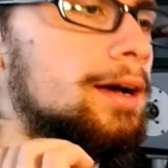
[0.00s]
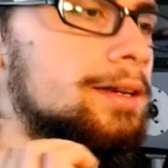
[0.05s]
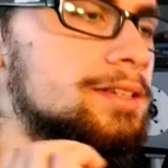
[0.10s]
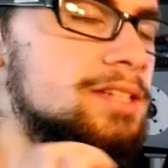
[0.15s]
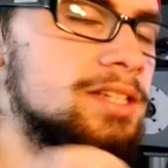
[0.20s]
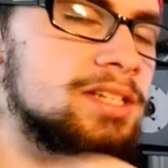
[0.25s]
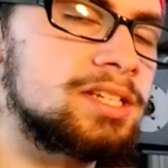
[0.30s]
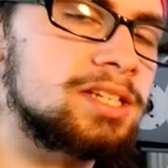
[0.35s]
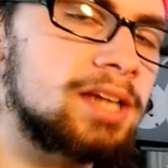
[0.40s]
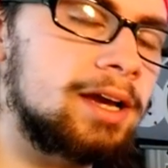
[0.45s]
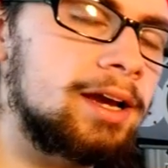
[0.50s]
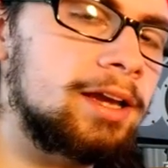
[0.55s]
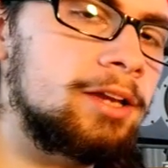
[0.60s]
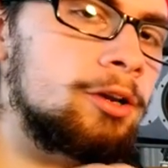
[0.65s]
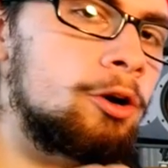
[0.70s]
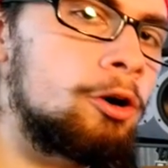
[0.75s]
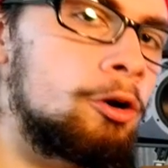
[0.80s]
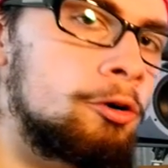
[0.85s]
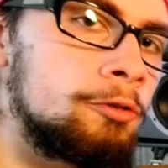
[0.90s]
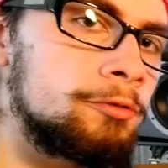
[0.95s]
design
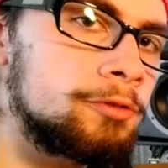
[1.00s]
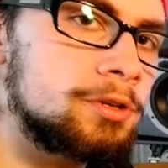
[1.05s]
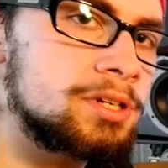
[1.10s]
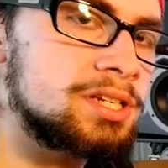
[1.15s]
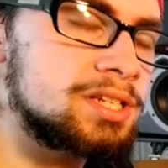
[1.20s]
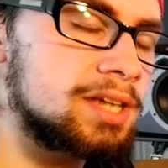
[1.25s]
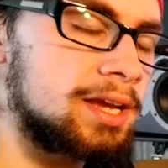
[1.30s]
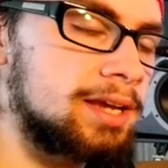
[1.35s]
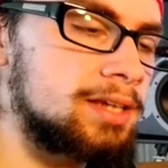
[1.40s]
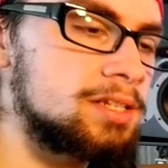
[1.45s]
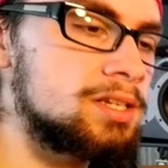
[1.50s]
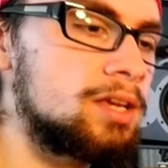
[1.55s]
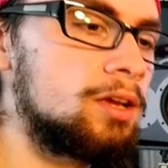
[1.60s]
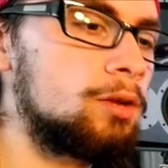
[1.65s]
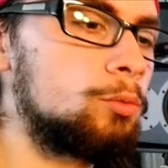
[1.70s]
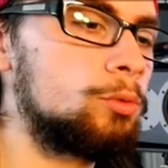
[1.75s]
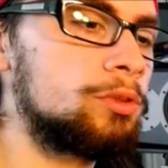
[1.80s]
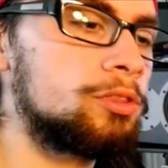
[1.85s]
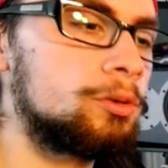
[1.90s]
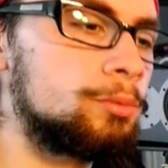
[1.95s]
oversight
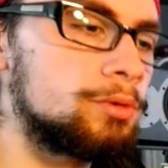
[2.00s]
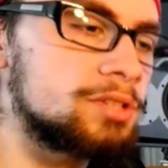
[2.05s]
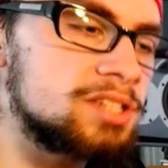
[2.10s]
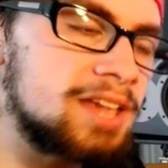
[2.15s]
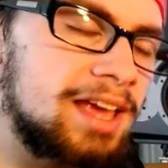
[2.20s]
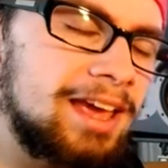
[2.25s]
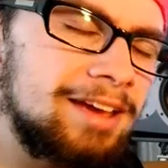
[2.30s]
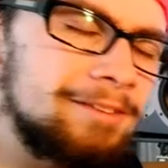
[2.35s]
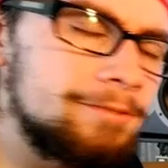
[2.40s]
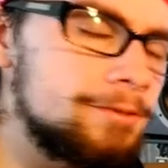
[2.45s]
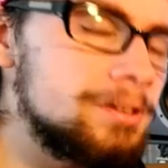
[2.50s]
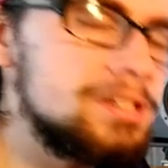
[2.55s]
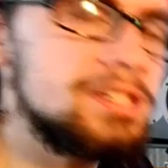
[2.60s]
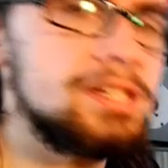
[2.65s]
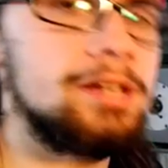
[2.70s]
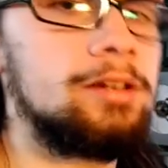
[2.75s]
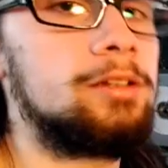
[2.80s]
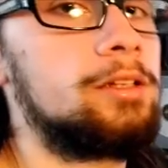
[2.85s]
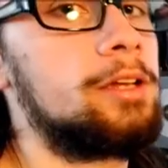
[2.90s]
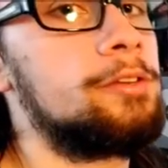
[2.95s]
with almost every
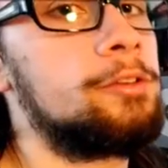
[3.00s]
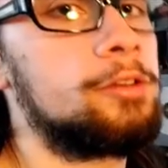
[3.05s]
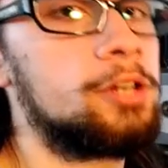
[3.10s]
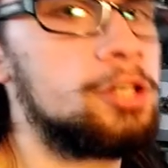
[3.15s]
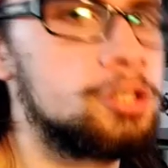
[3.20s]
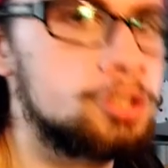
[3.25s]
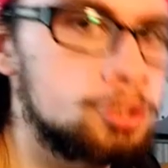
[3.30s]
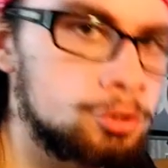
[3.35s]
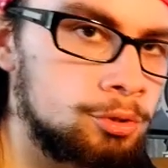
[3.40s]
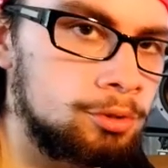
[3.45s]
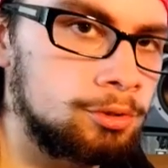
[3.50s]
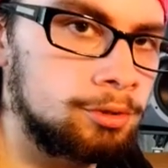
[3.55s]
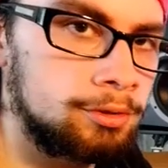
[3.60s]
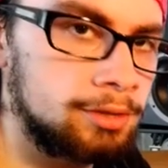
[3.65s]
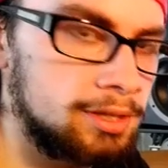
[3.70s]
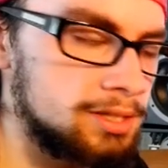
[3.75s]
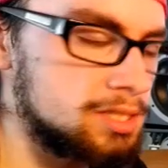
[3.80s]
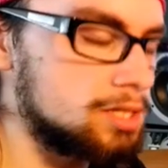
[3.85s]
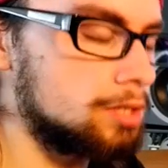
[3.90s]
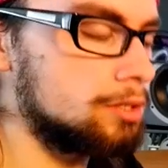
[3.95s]
single other controller
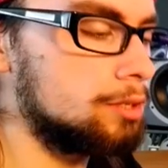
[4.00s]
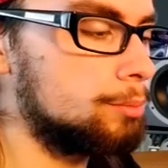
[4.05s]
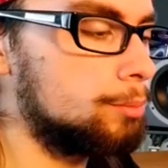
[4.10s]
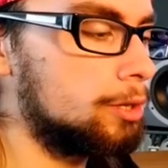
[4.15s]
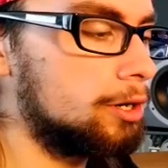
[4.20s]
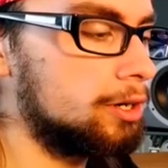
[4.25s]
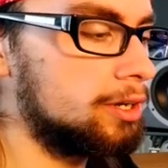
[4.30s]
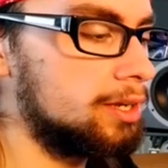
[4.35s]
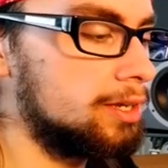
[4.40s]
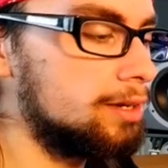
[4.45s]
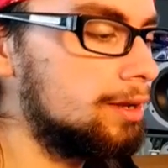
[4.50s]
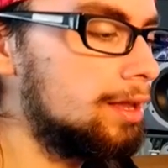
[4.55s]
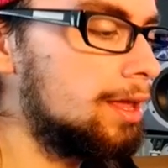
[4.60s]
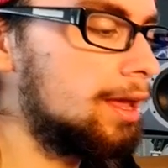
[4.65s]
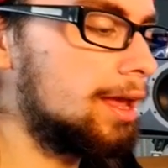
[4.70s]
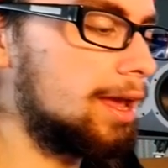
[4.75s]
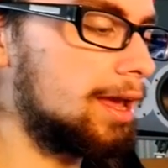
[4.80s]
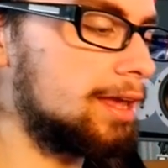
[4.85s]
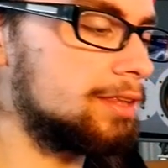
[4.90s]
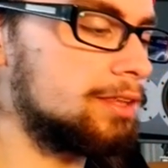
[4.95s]
that's on the market,
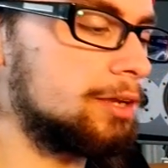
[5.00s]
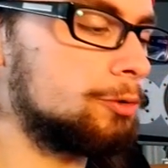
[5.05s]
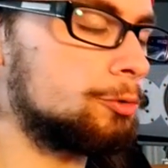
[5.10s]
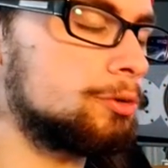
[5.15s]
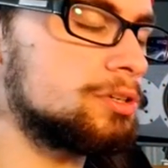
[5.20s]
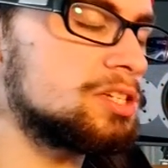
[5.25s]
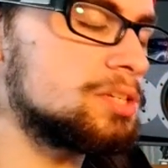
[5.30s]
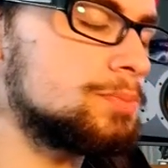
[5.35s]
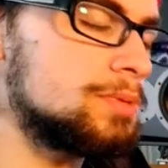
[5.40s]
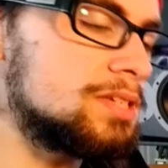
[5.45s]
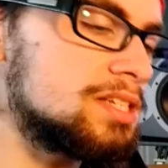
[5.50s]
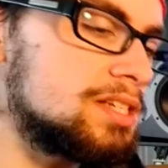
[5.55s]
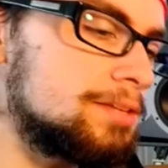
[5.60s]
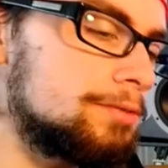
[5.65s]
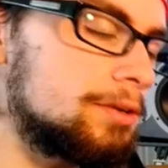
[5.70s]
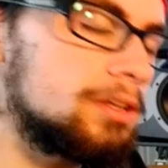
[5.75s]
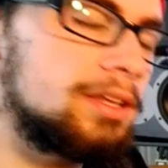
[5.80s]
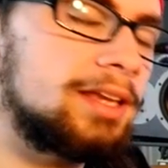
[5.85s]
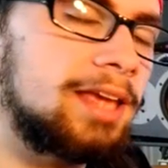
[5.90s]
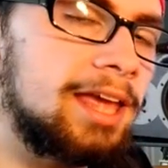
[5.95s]
and they were
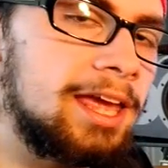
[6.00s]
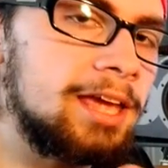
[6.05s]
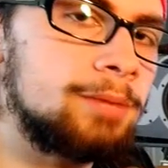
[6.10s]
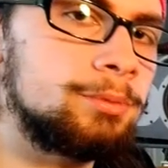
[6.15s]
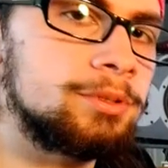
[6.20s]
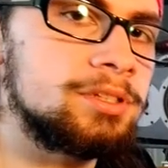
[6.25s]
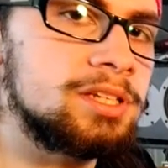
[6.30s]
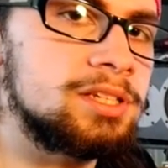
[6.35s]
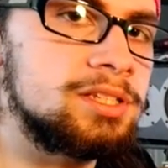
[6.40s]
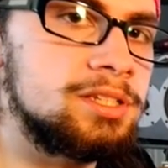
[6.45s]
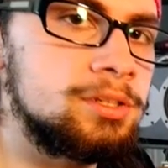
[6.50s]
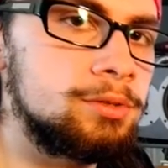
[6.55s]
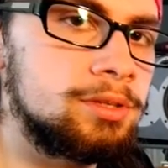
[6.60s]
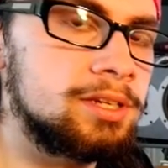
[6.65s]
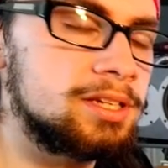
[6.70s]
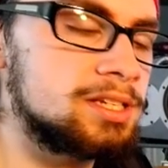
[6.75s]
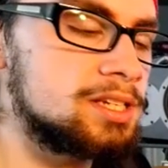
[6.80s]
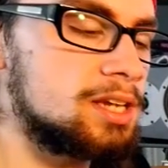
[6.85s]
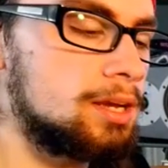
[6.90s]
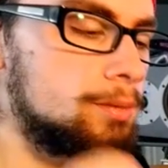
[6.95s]
specifically able to do
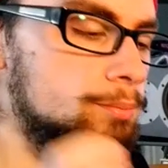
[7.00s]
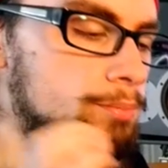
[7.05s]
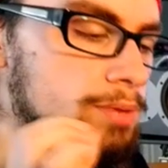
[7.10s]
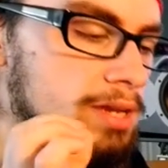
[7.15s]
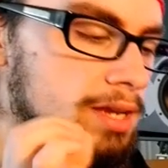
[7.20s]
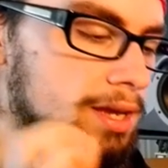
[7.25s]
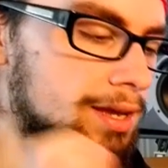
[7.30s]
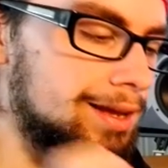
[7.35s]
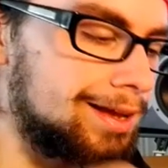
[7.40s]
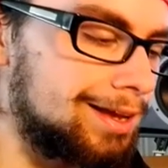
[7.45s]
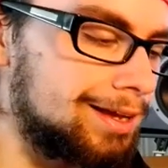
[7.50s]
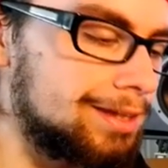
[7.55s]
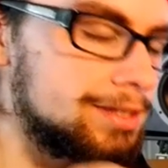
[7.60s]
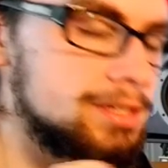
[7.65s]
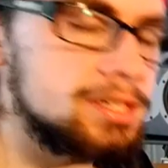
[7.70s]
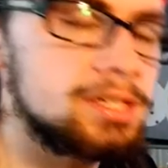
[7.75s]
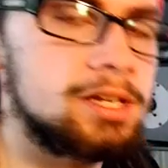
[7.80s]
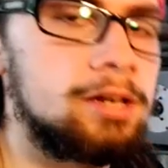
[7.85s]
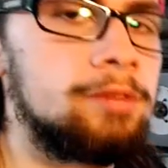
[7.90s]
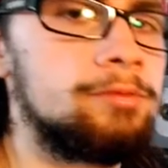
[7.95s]
this
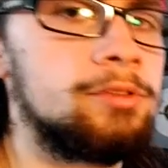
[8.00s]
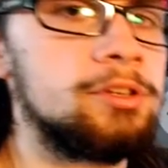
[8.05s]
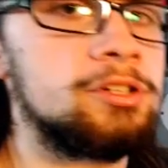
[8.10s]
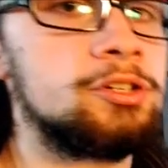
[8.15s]
because of the